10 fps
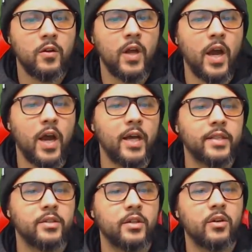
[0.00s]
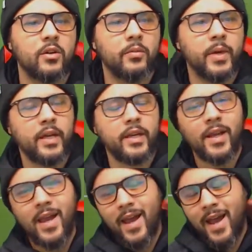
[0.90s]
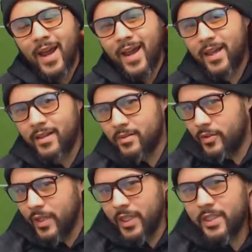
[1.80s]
Ah, it's good goal. Man. I